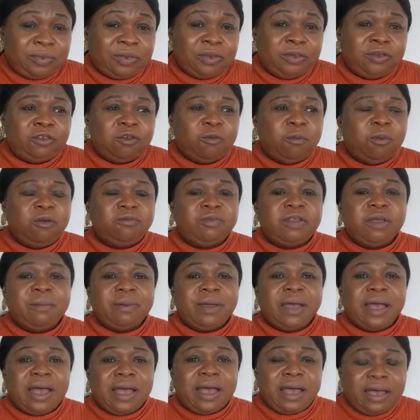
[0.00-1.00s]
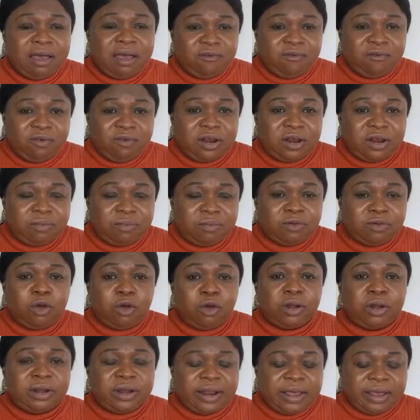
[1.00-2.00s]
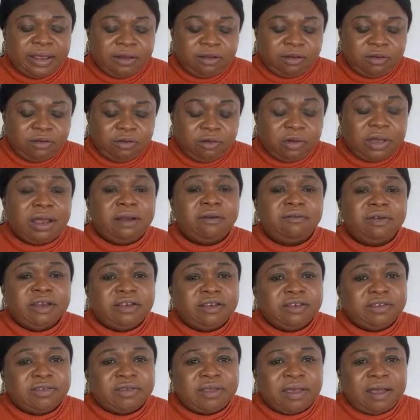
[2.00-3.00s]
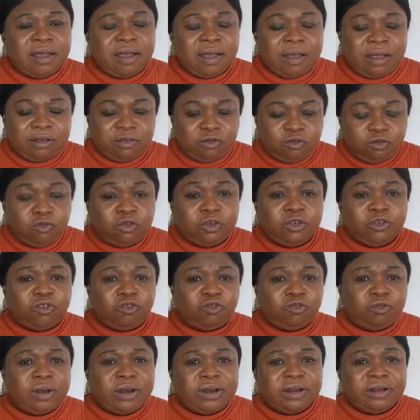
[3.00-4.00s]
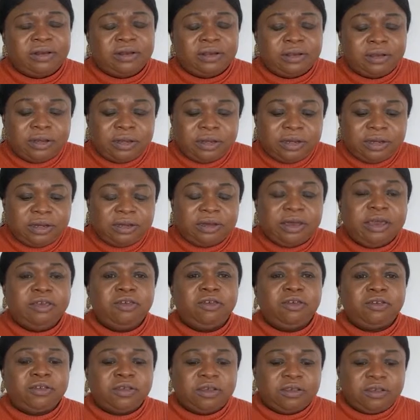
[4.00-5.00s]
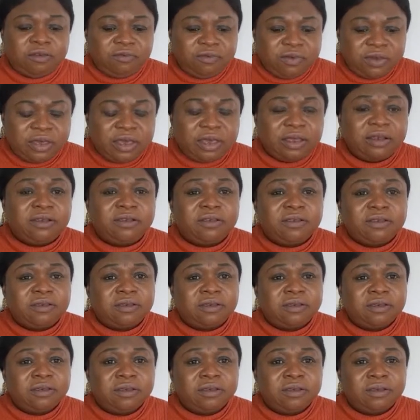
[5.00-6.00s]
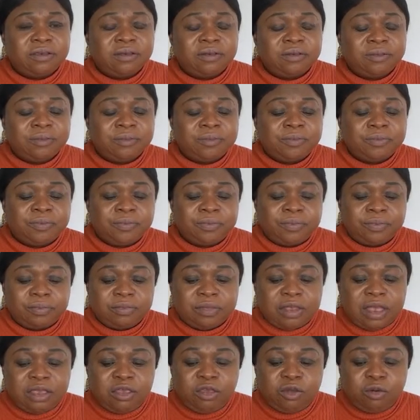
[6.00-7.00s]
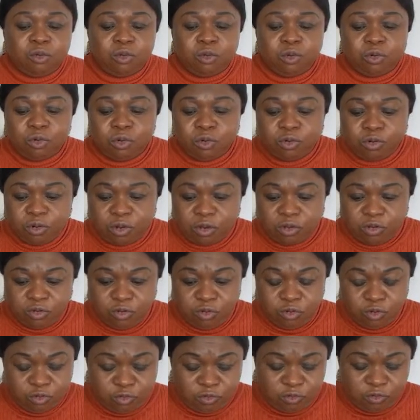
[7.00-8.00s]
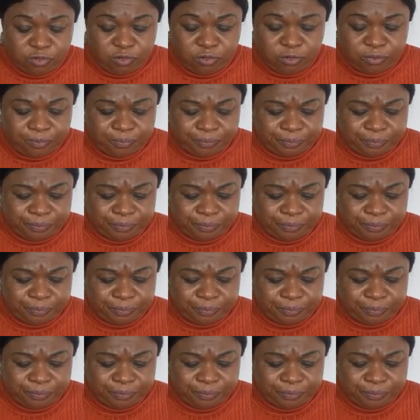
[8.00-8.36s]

Some of them are available online. You can register and do the training. get your certificates that you will use.